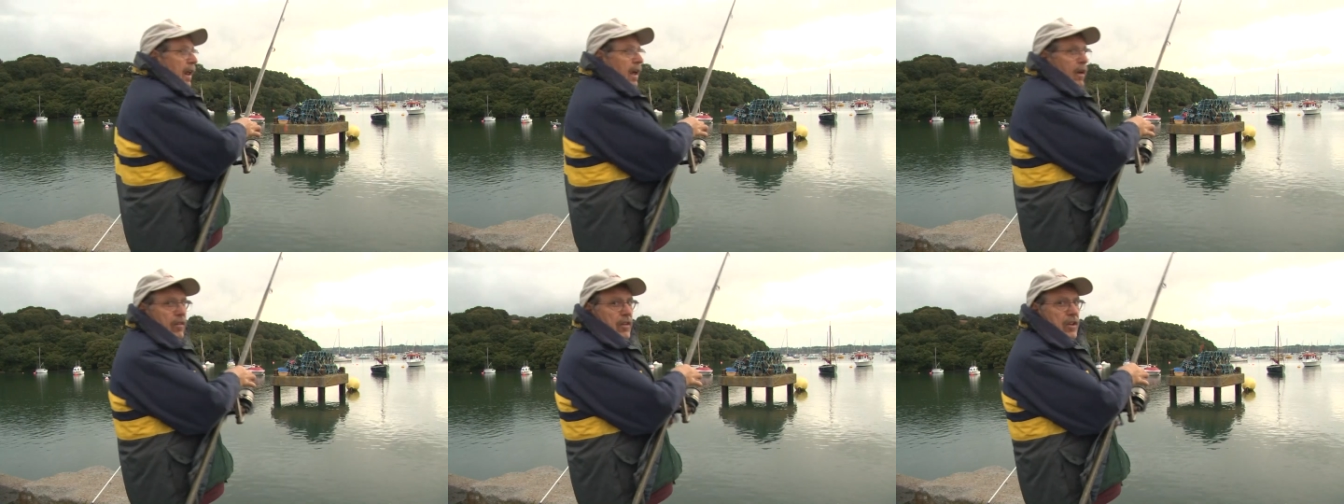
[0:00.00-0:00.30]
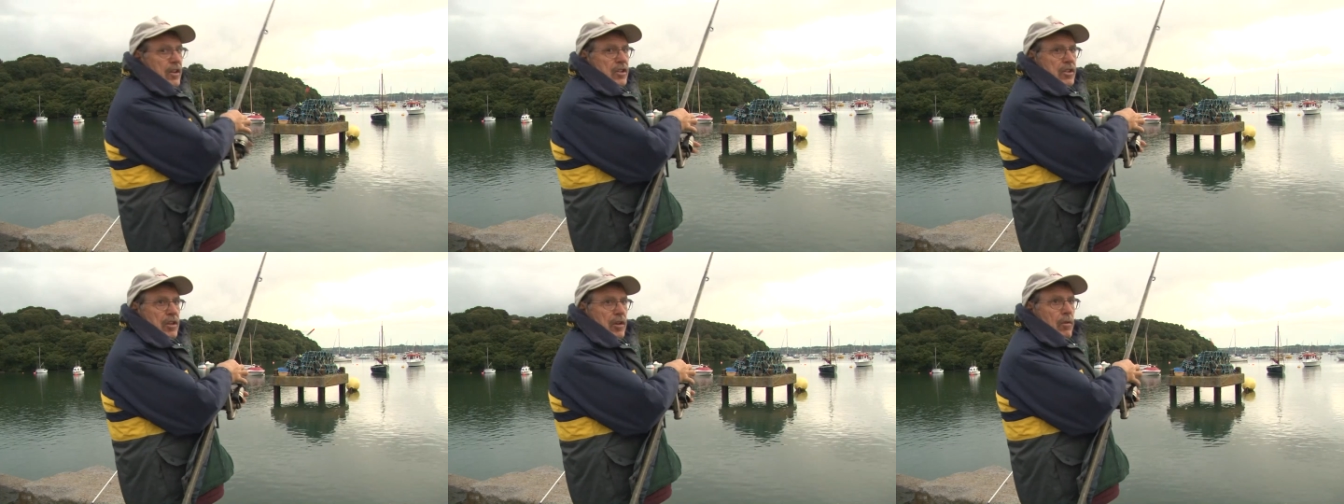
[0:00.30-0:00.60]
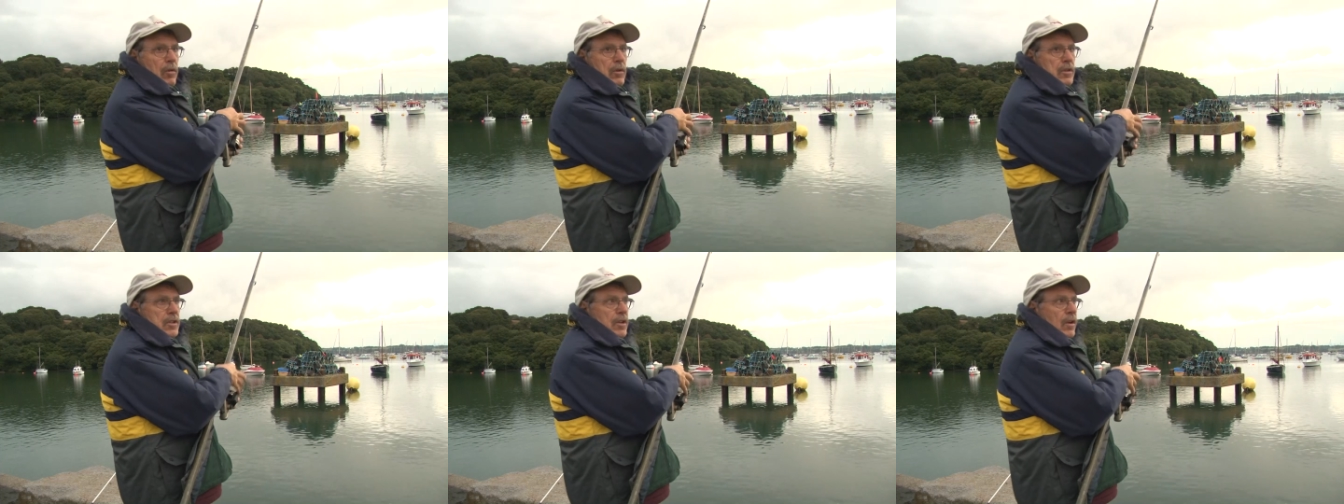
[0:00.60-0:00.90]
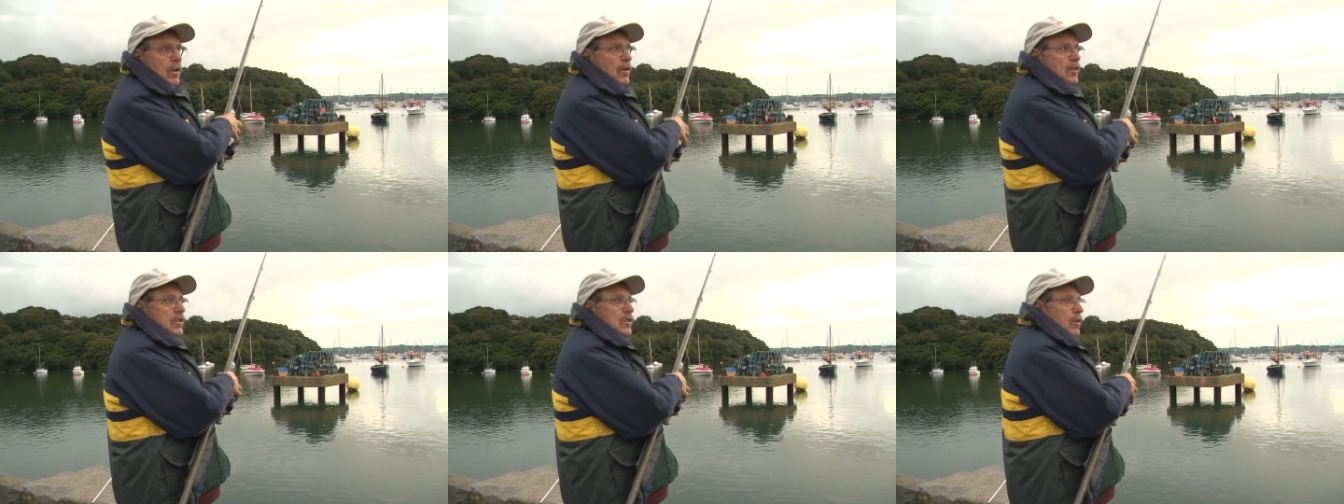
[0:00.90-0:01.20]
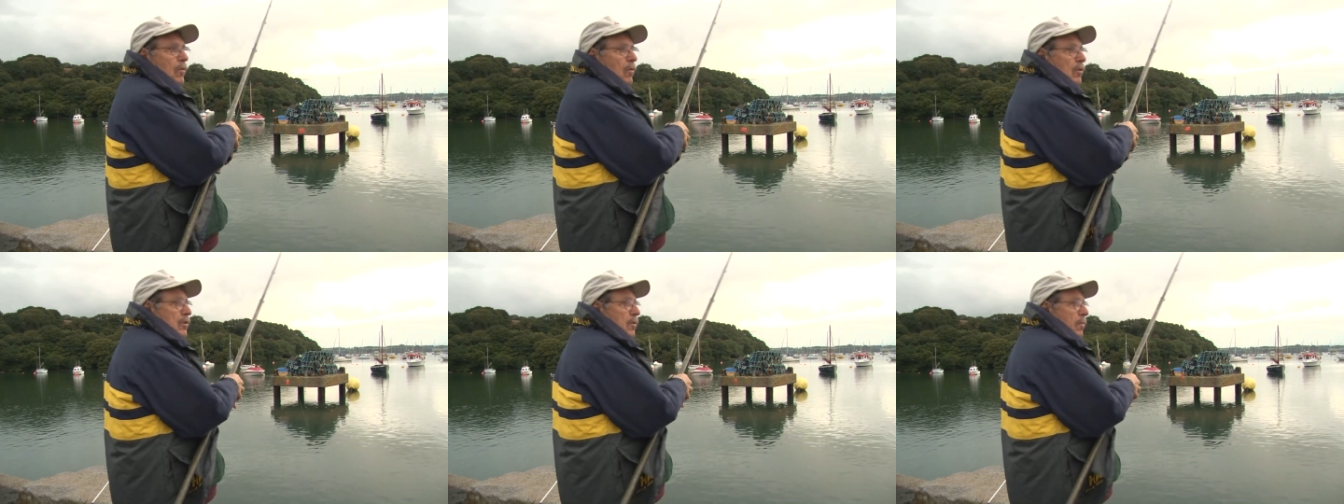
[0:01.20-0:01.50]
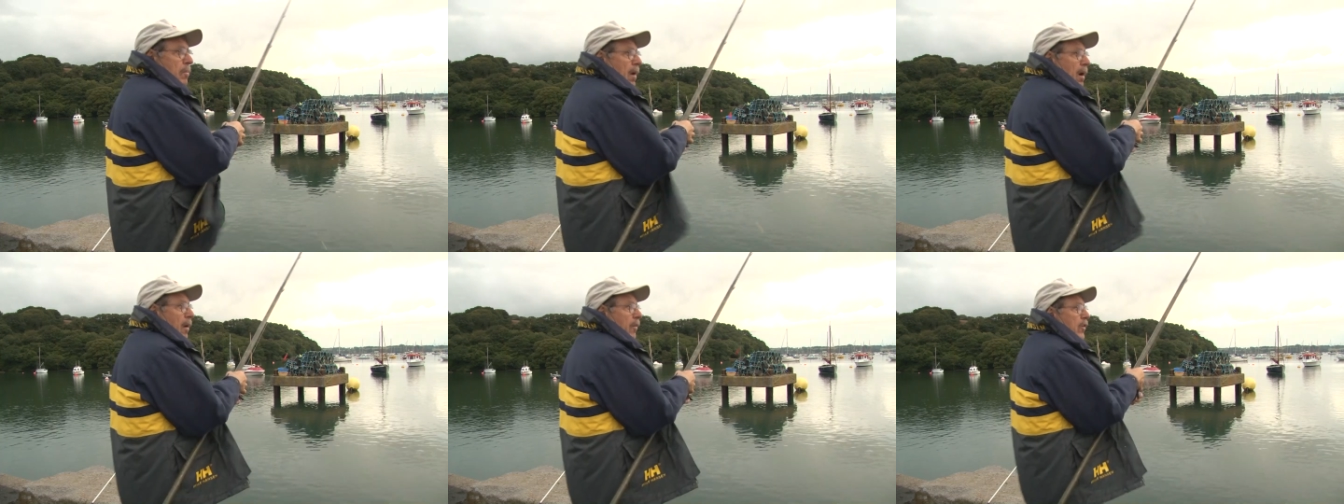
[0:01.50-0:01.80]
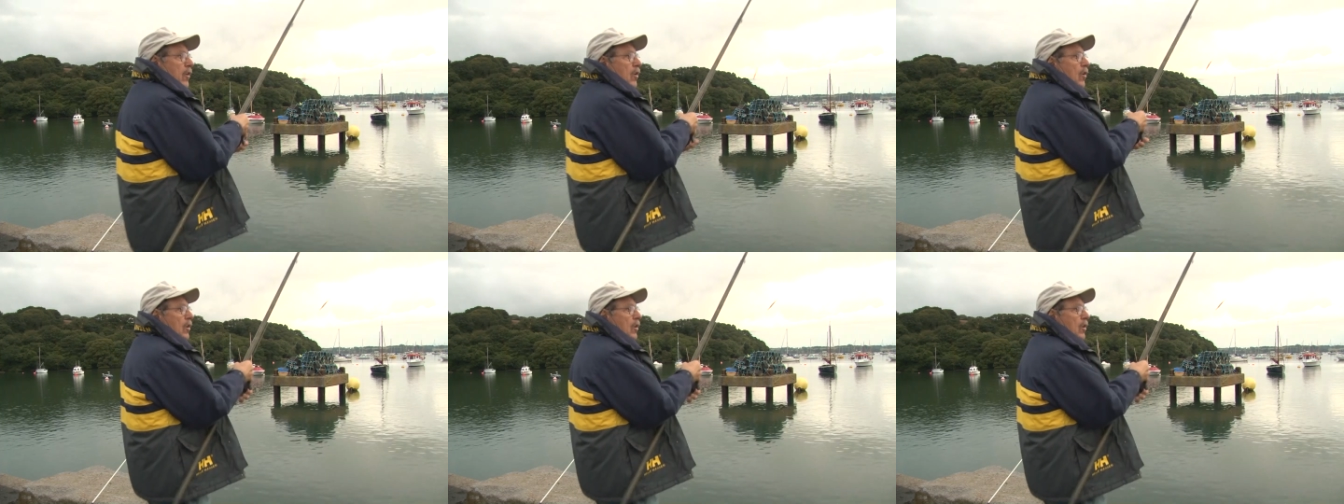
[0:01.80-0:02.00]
out there, see what's see what's about in the